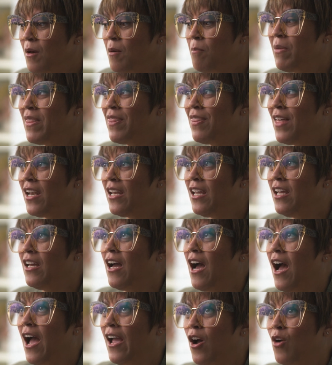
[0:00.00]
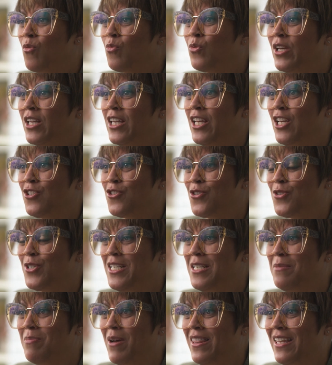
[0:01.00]
But then I got really
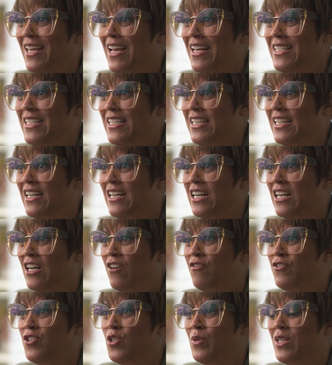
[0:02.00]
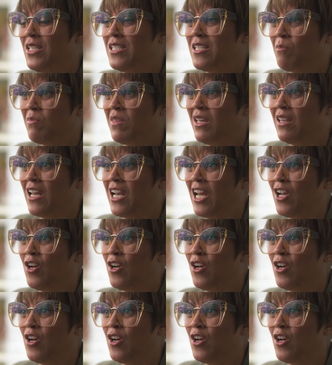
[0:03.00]
intrigued by the idea of doing something that I